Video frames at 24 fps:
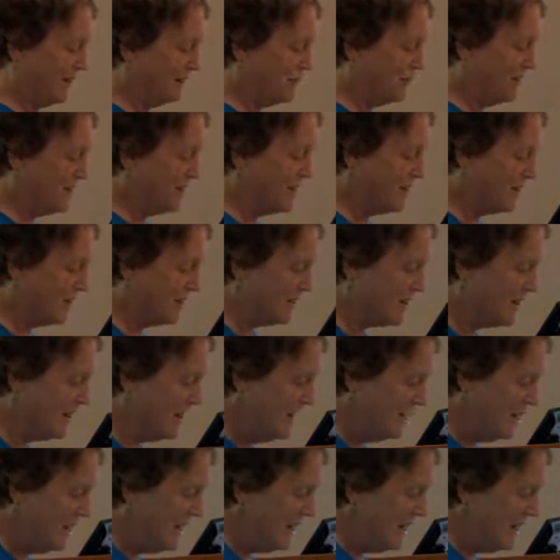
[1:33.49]
For instance,
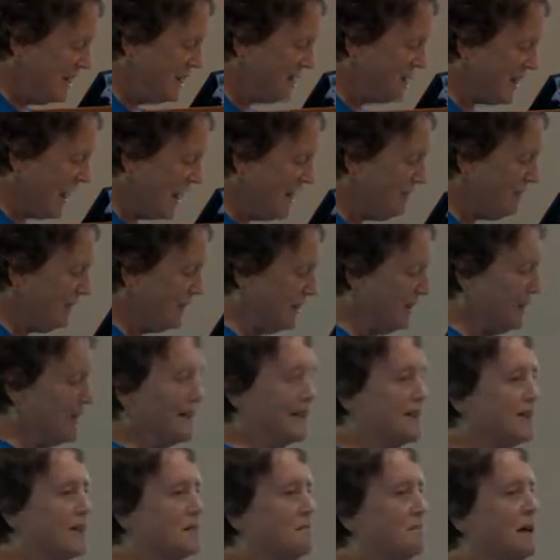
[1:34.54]

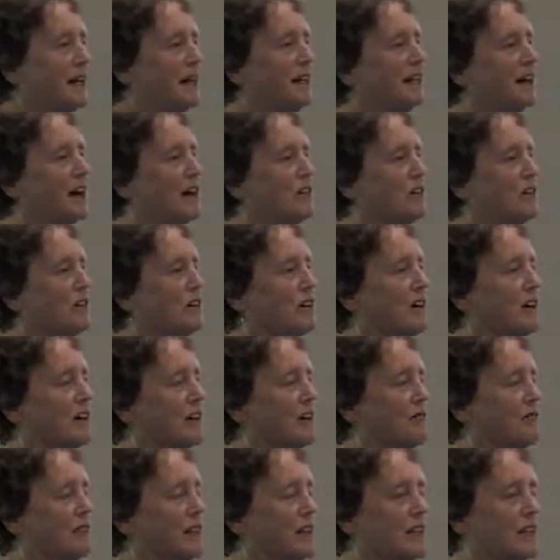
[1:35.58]
Sophocles and many other
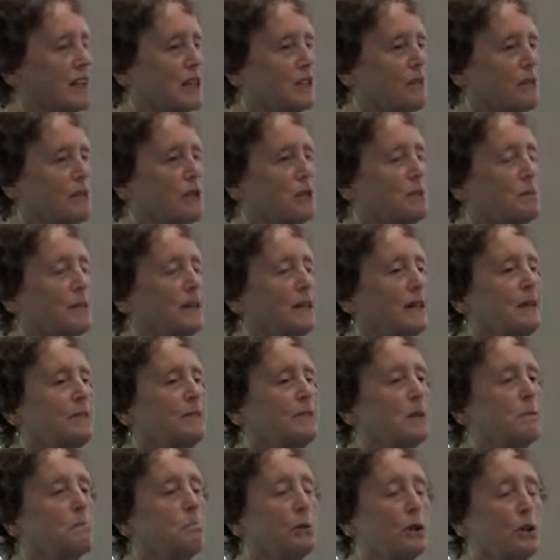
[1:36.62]
uh, philosophers believed
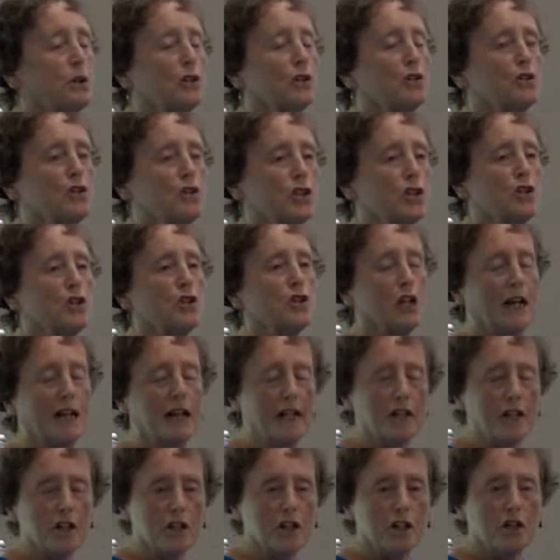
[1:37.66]
that birds just
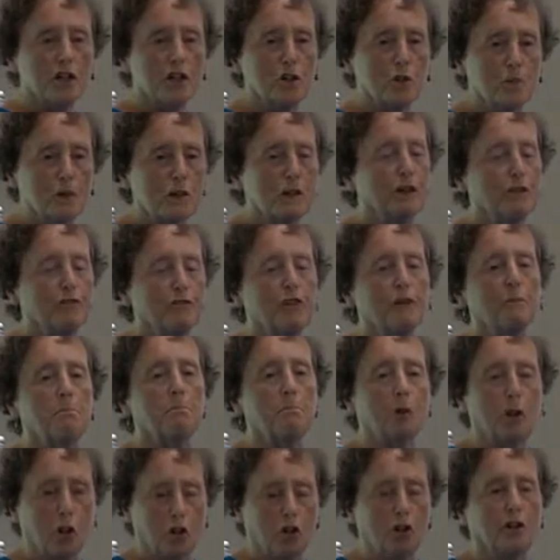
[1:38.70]
changed into a different
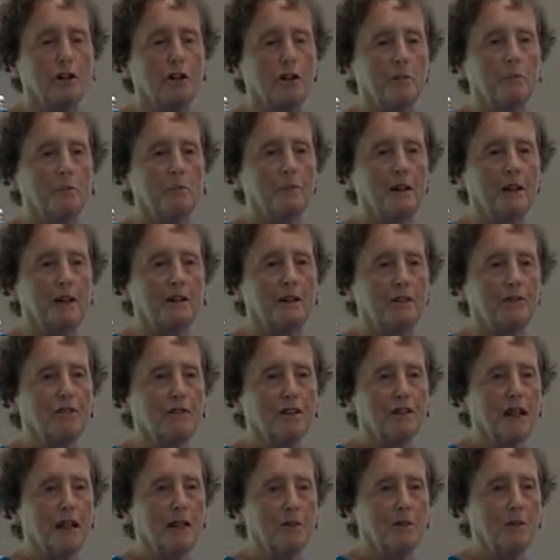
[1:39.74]
bird at
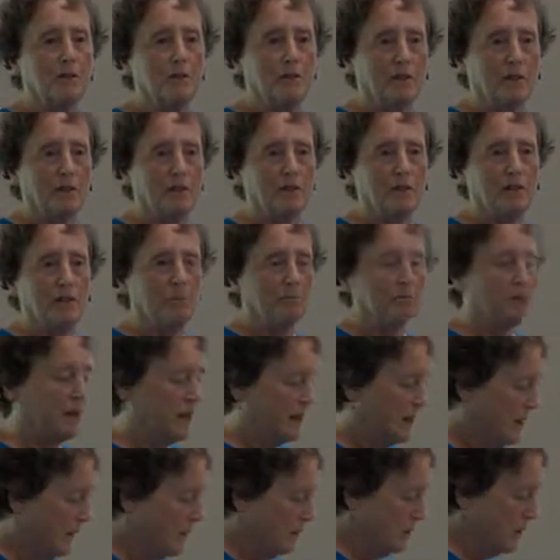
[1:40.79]
different times of the year,
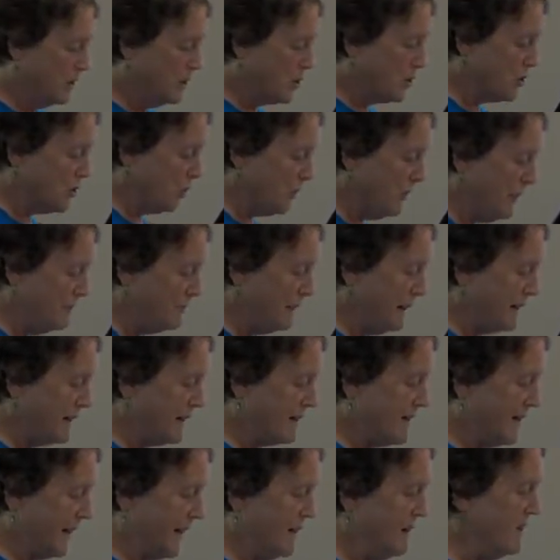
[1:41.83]
which sort of
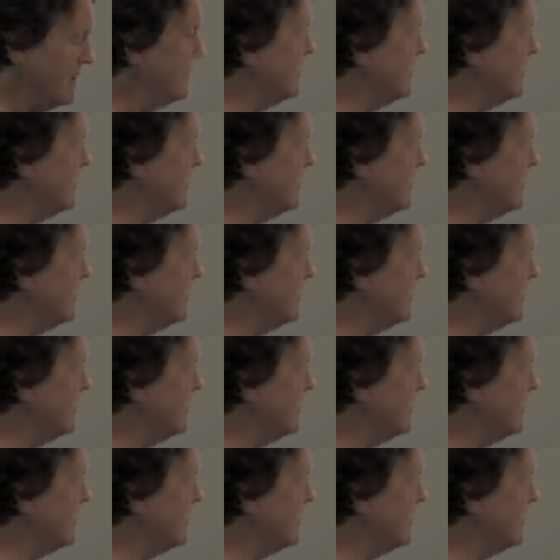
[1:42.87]
makes sense